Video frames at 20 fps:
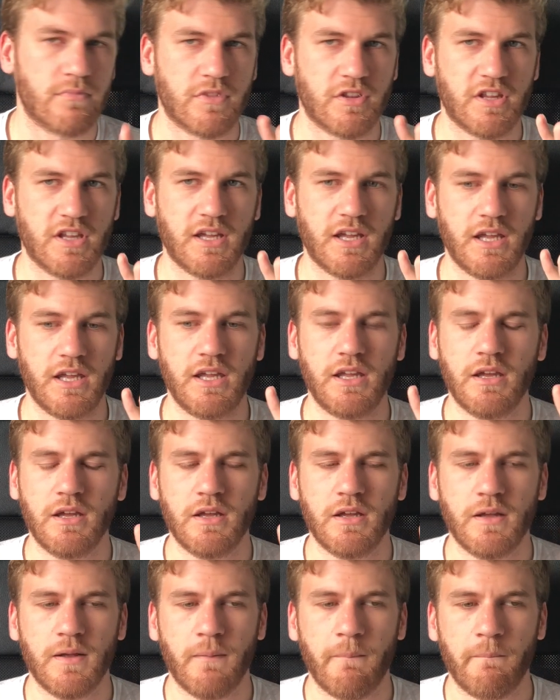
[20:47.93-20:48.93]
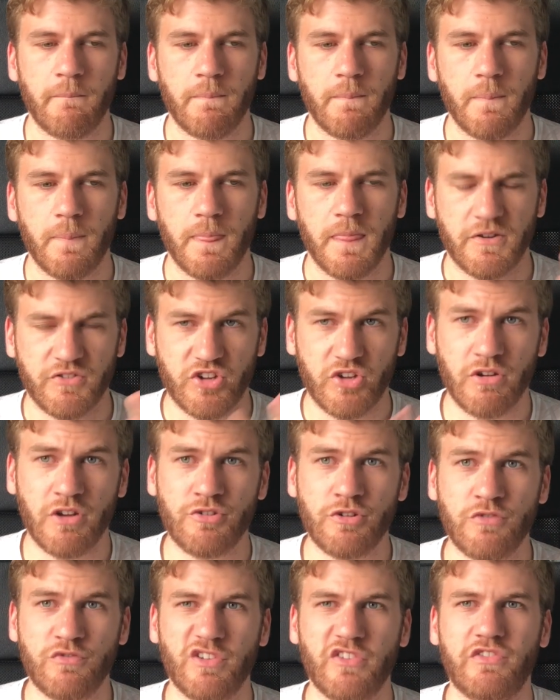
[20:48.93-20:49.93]
The
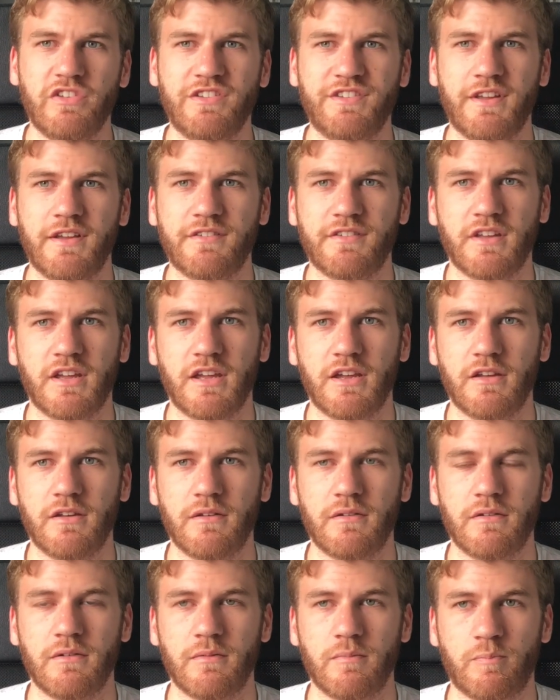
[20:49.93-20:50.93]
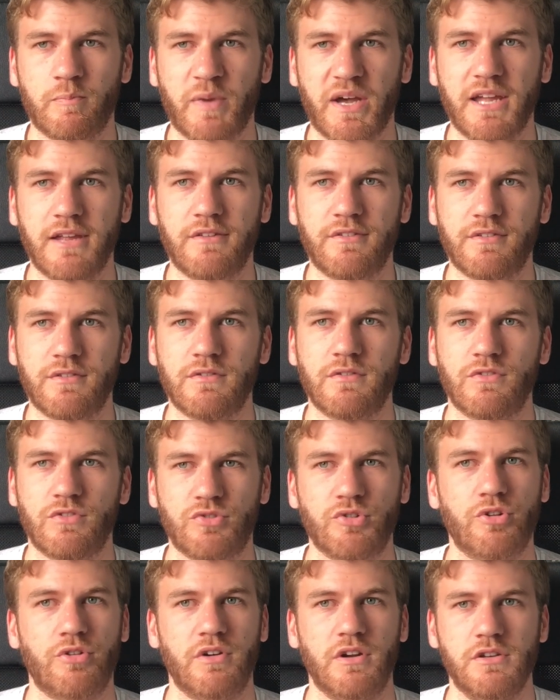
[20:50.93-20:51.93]
256 gig base
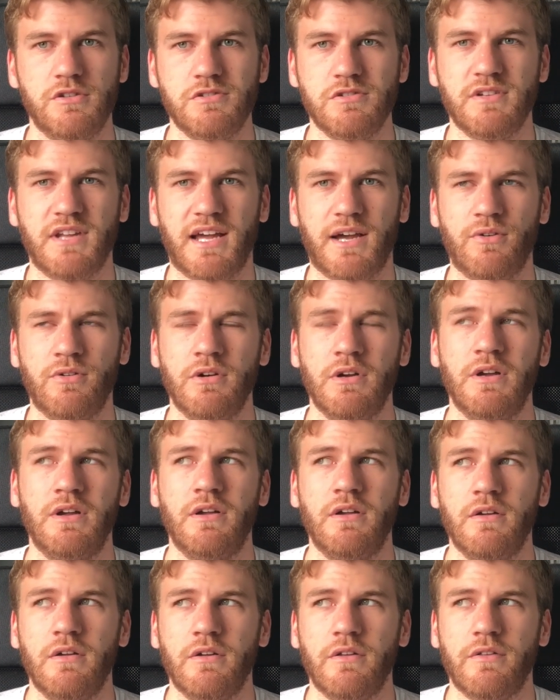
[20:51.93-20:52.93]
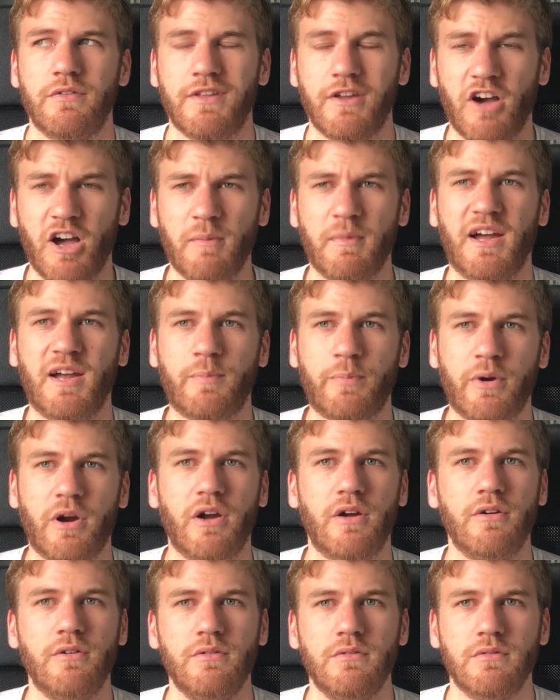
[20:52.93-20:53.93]
storage. Now, the iMac
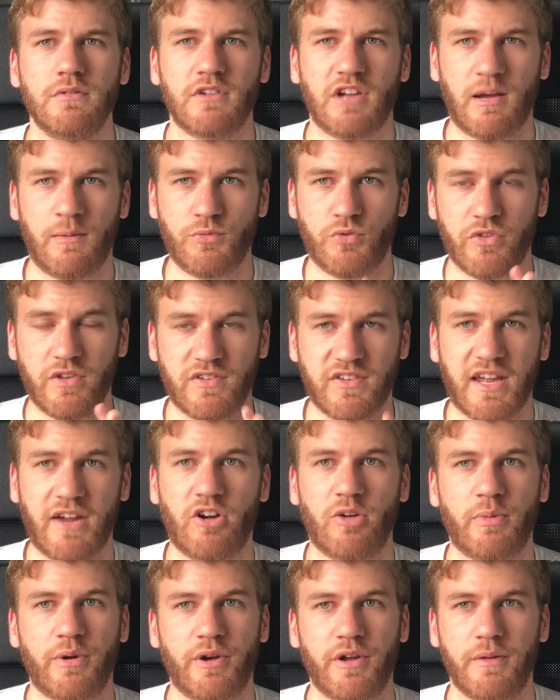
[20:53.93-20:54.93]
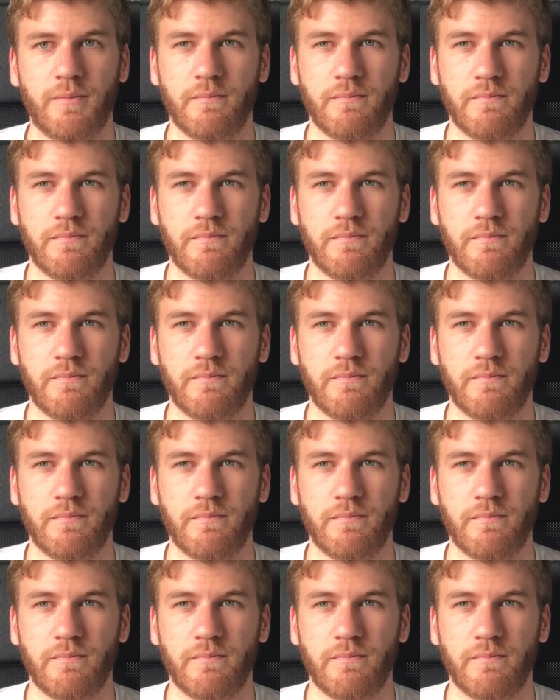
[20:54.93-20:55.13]
Pro comes with a terabyte